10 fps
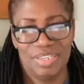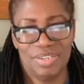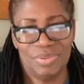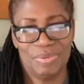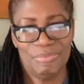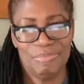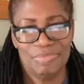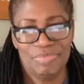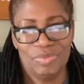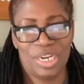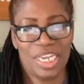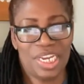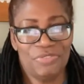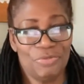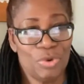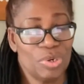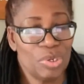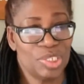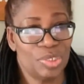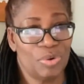you know? When you hear the
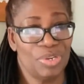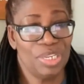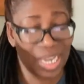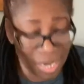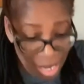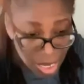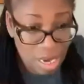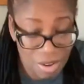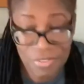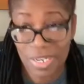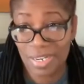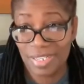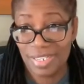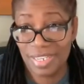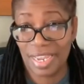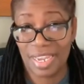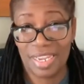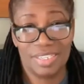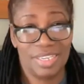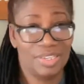folklore story, you cover your
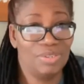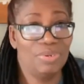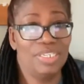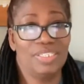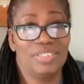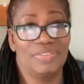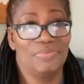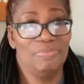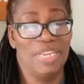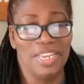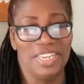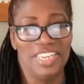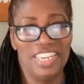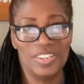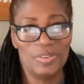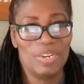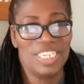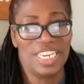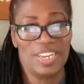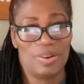head. You don't want to, you don't
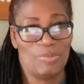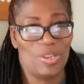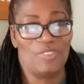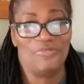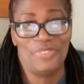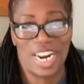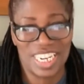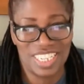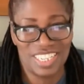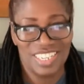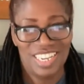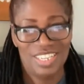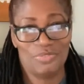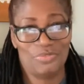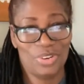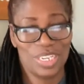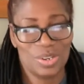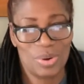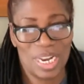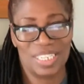want to hear no more. You're frightened. You're afraid
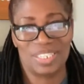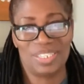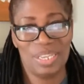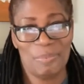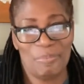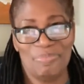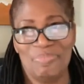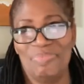to go and sleep.